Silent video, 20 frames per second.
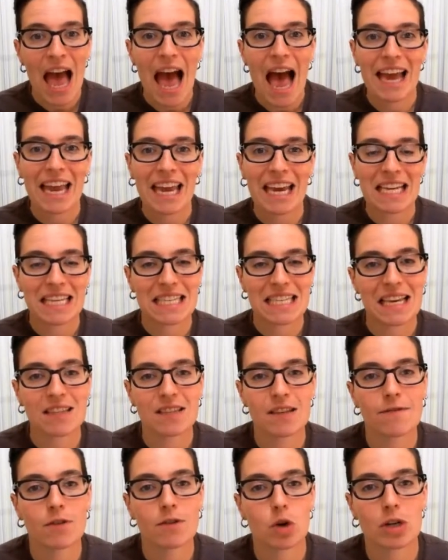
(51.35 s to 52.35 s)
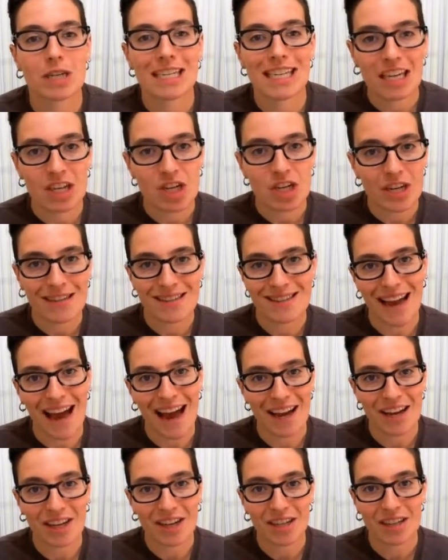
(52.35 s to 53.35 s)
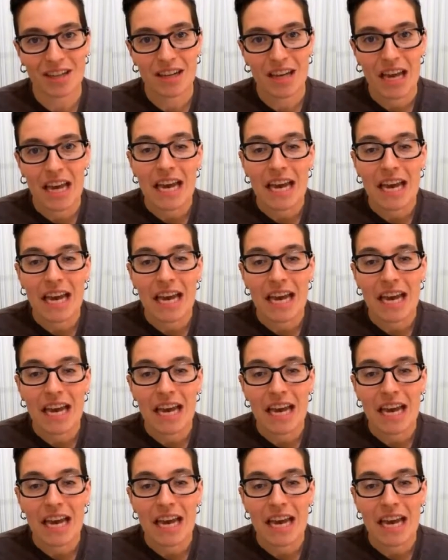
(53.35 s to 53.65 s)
and get a sense of your teaching style.